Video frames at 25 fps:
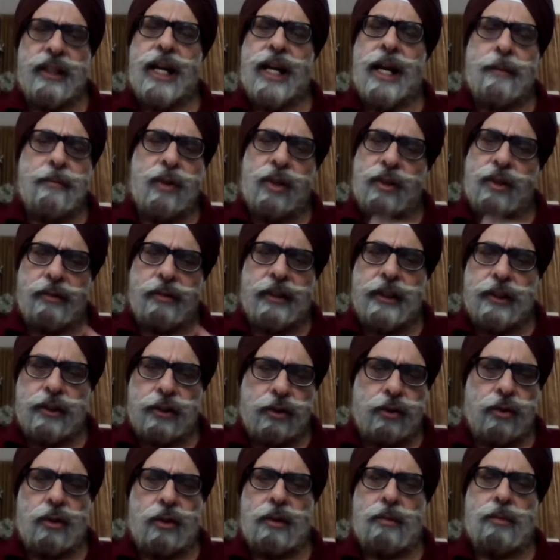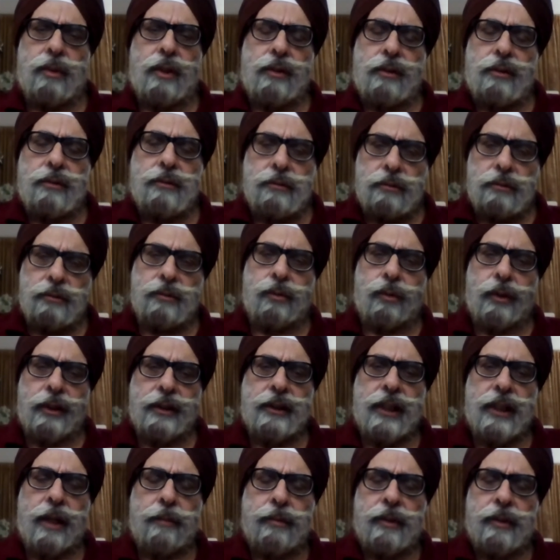I'm not very sure about what's
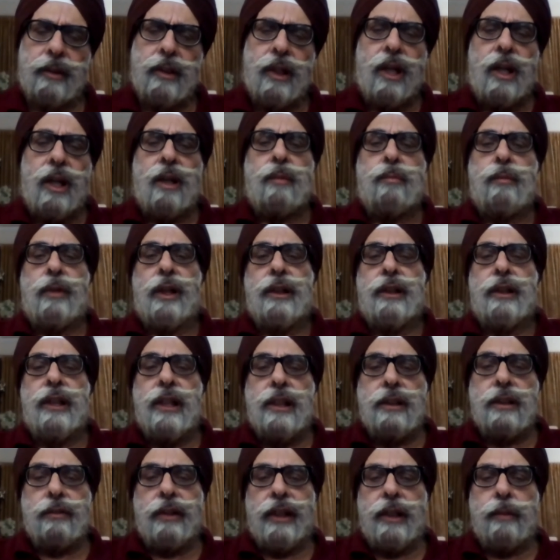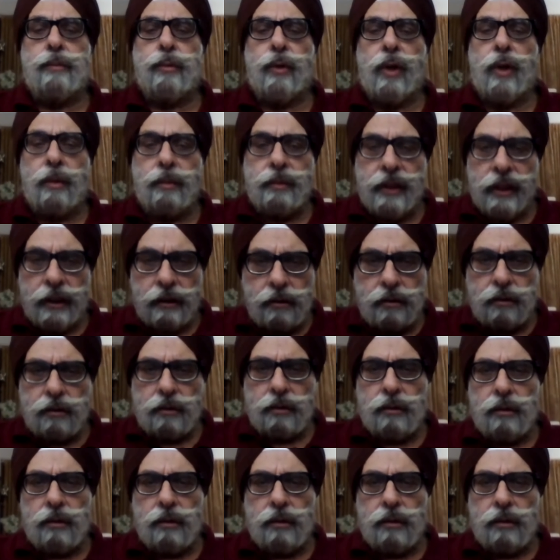happened, but he's very prominent,